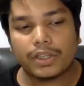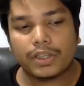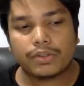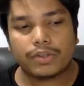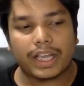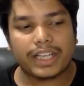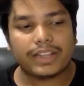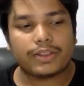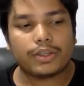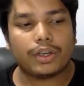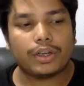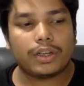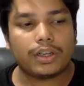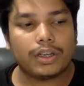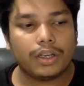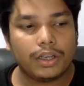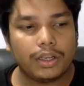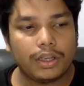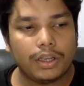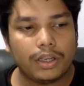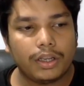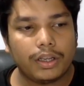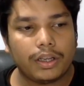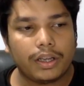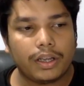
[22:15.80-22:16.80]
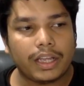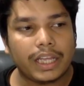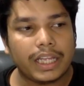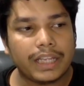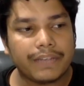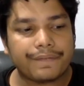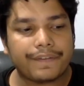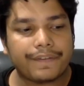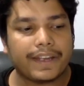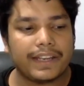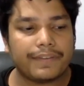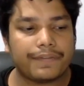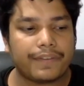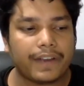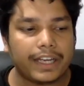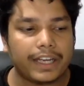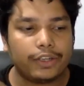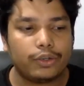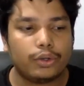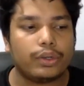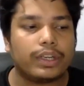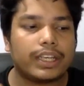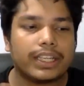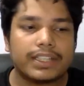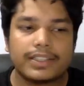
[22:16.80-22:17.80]
So I thought, if I
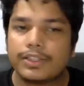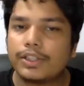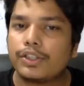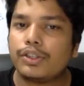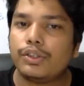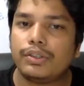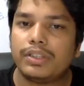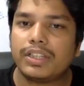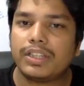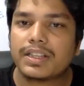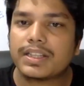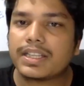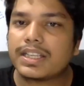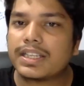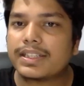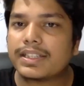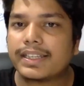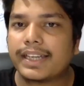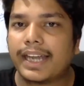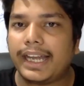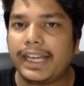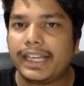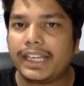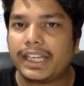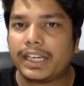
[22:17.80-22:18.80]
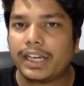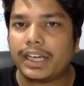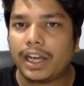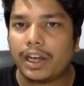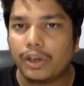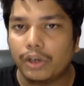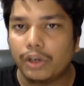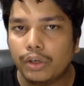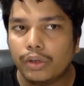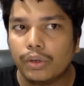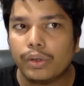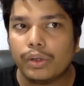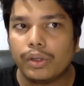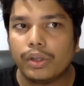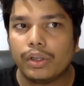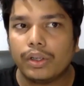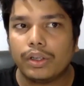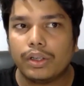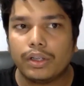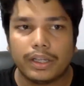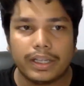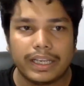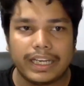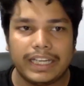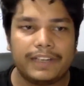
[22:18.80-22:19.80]
don't execute the things right now,
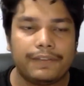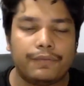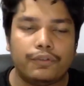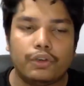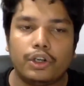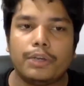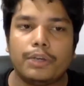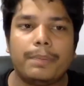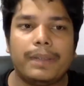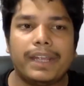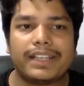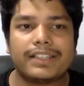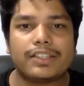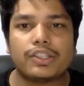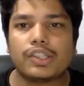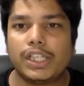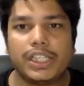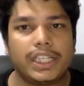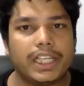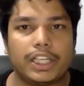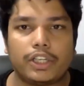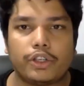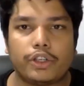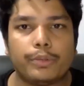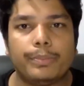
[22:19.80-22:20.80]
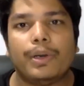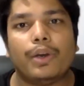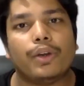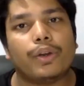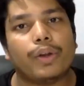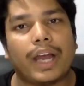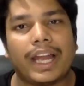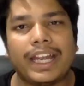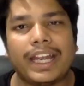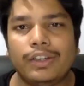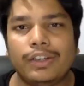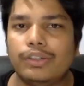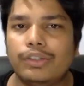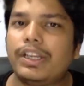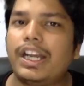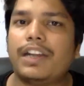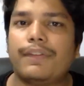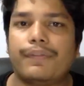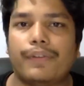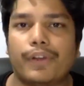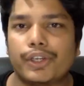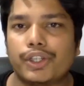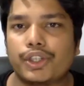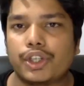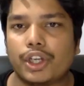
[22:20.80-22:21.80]
it won't be executed tomorrow. I know
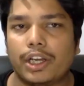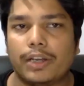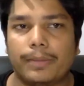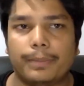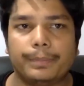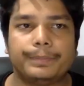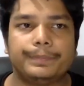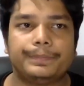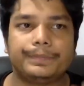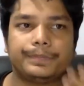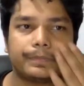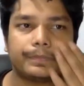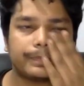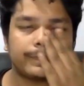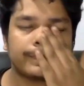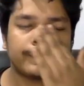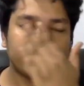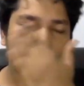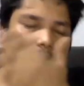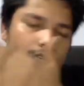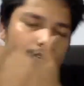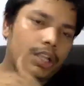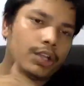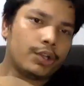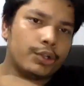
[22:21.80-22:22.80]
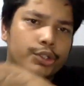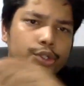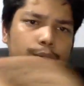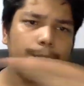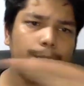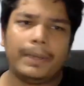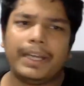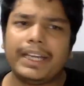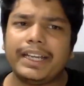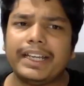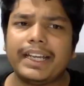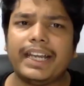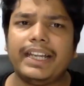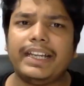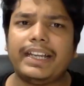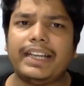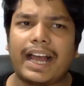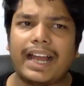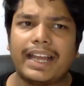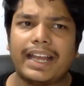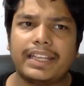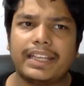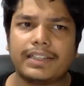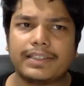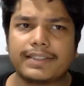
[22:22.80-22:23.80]
that for sure. So midnight,
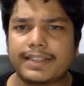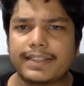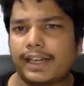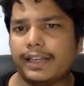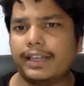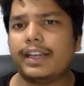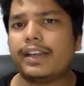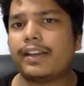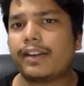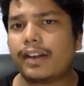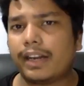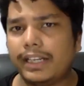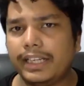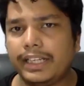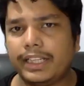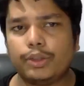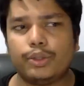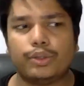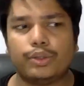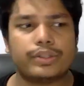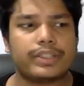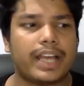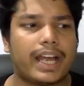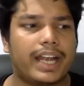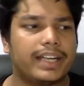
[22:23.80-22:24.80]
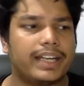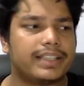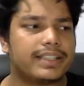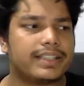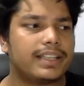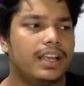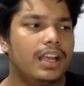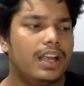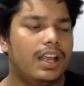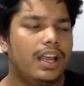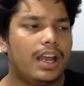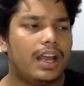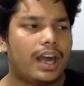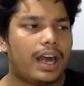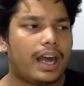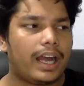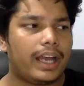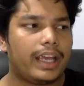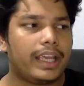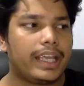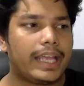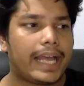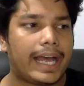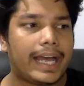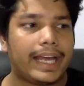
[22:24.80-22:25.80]
I started running those ads.
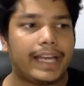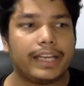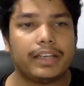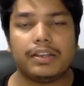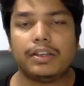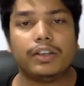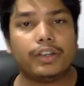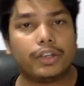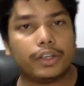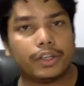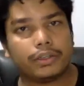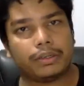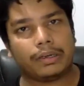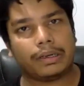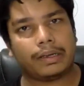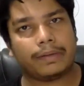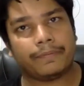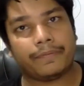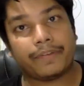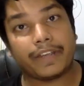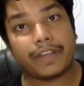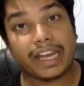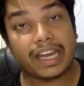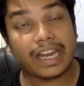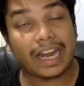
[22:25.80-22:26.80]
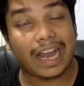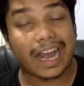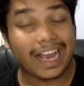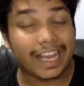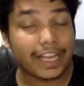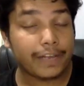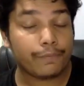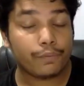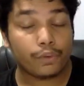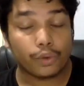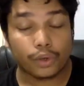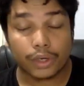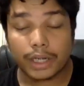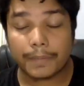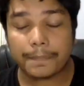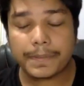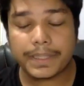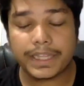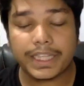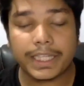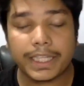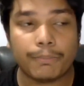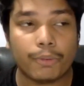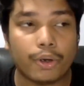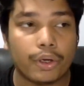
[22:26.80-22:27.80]
And when I woke up
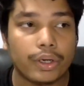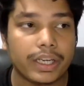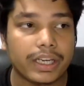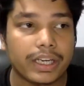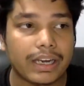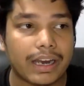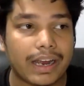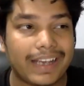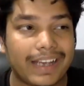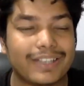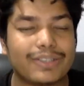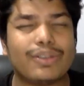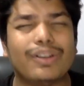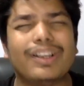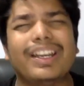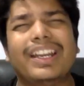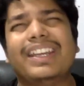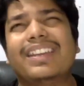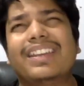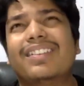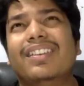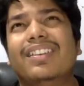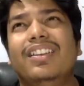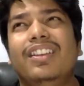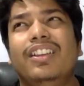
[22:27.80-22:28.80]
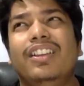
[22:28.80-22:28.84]
in the morning, I saw like